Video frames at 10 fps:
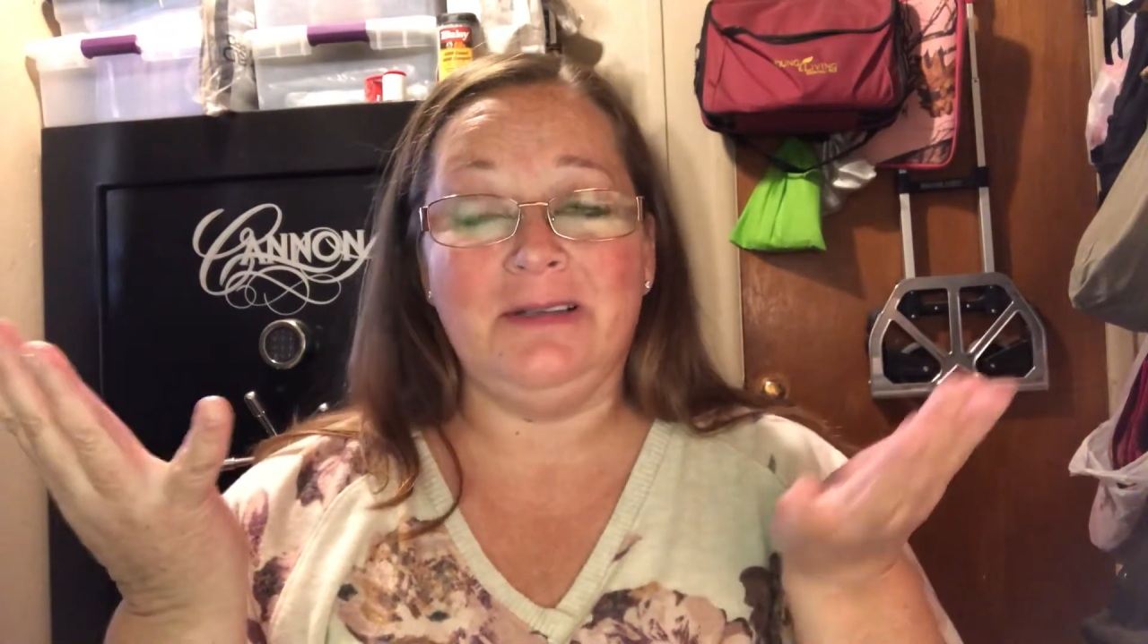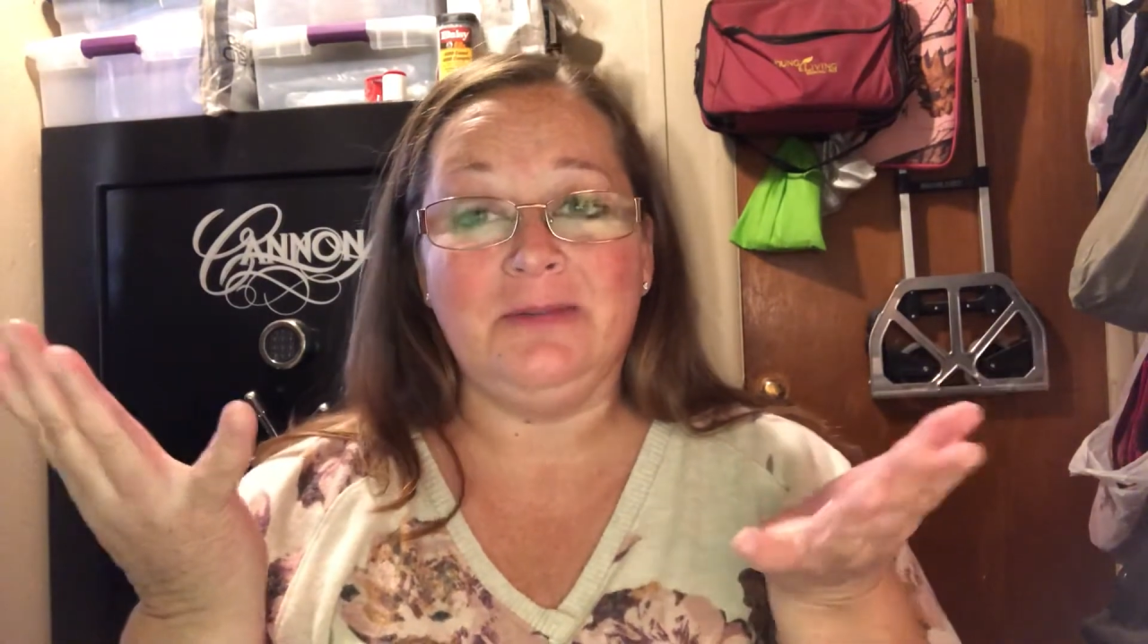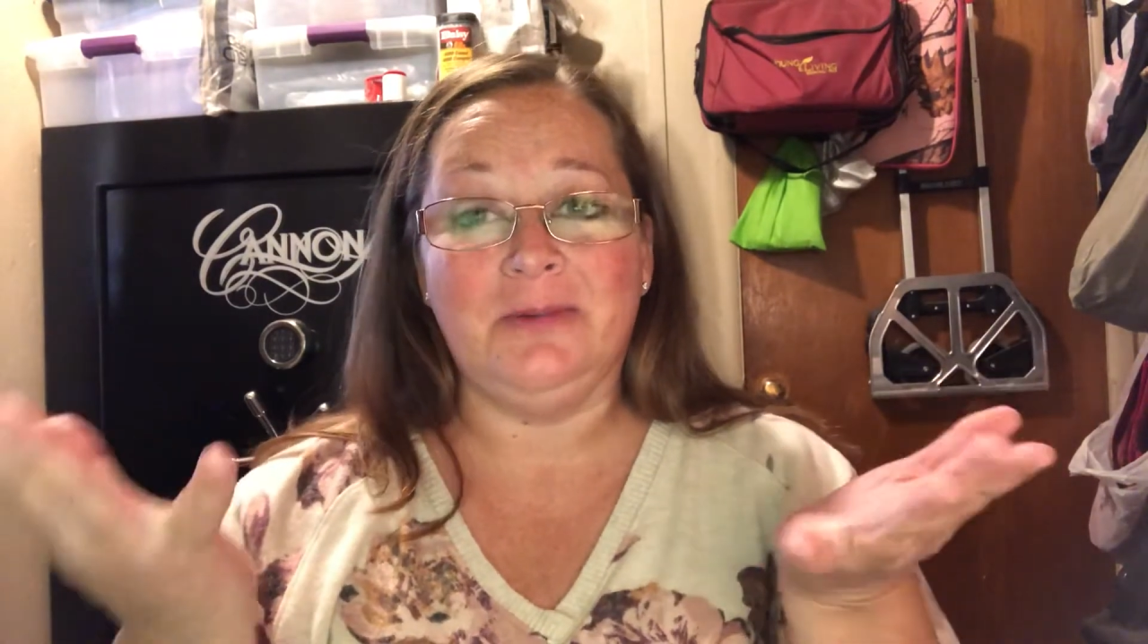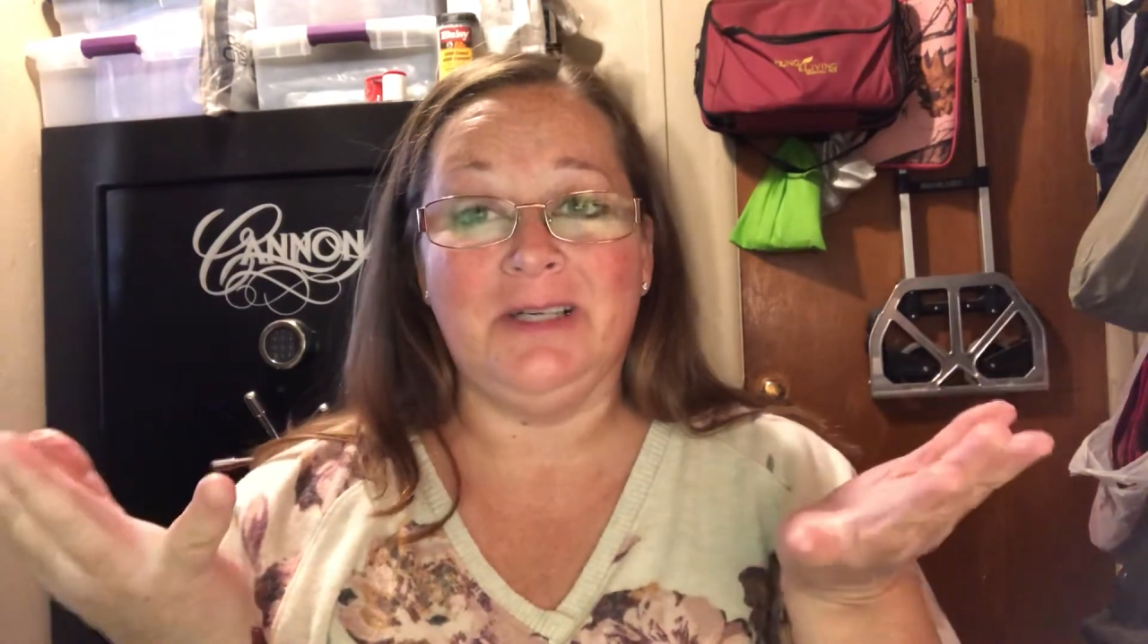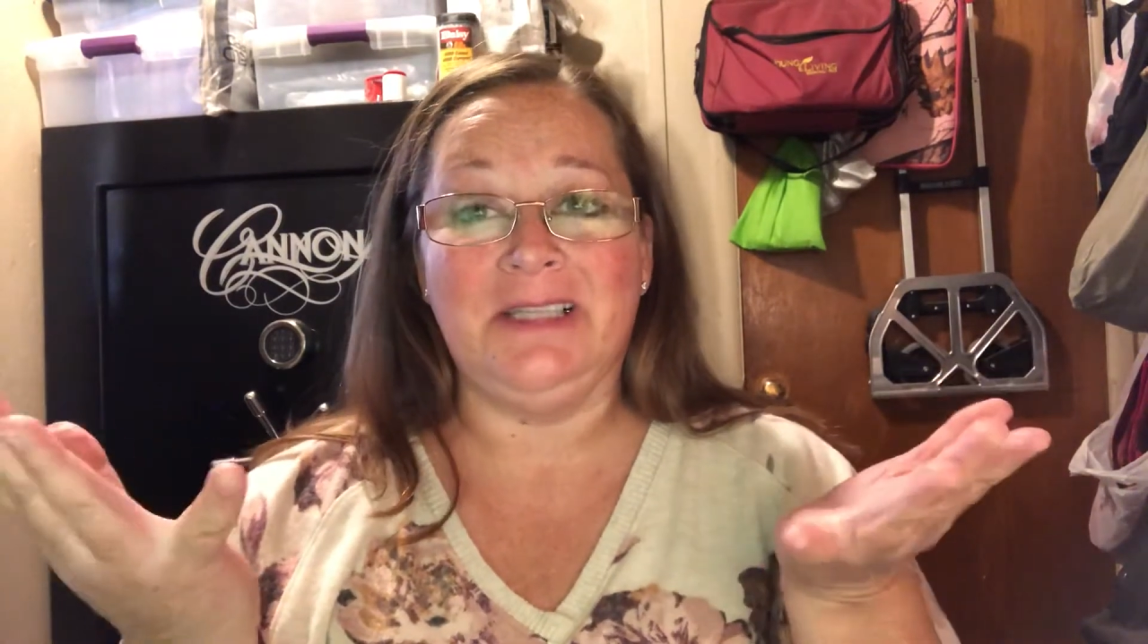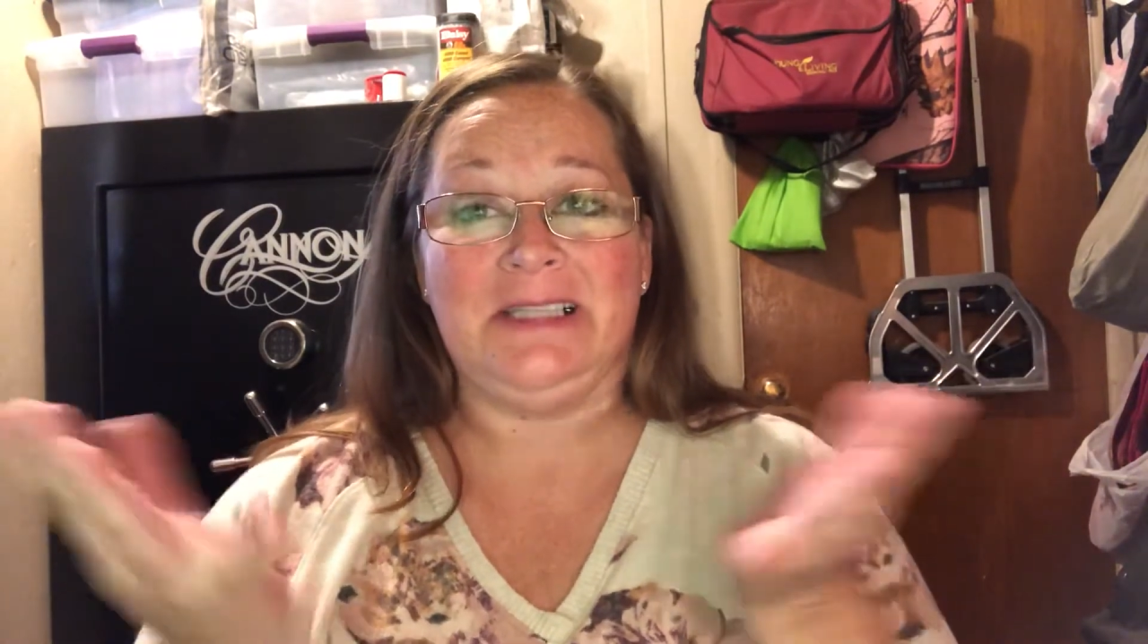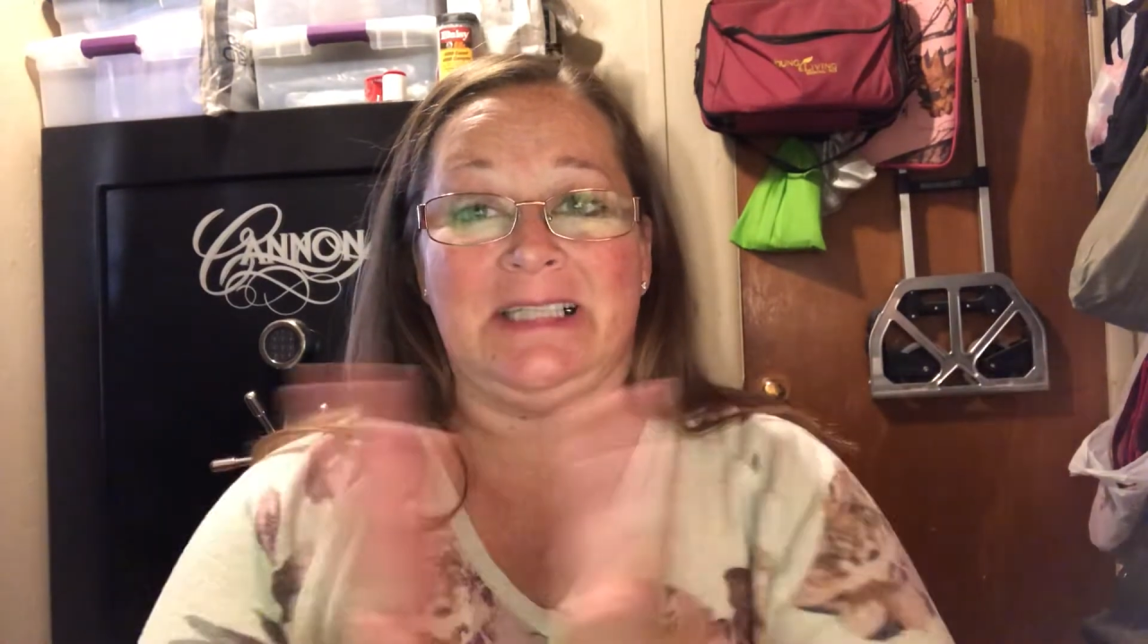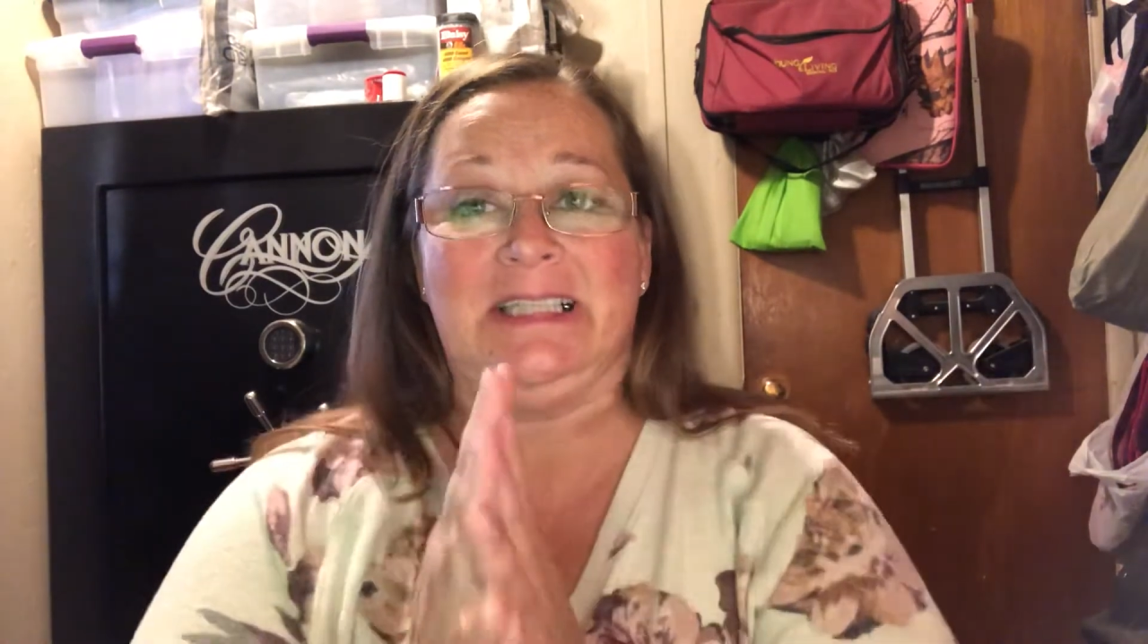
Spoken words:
what?